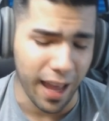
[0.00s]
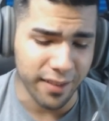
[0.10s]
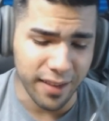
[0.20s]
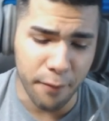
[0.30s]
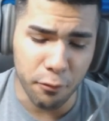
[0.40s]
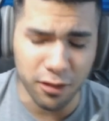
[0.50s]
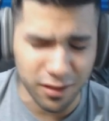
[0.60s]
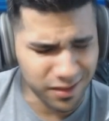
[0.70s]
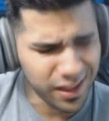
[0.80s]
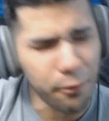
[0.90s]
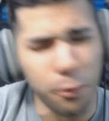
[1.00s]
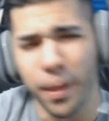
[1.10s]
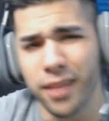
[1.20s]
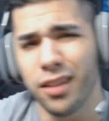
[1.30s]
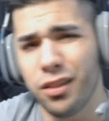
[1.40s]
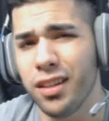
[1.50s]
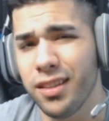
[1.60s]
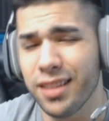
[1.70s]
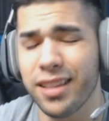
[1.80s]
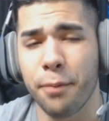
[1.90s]
And never, never pay attention to the
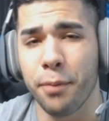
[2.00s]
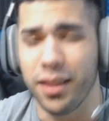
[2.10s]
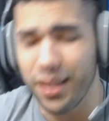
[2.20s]
dislike button.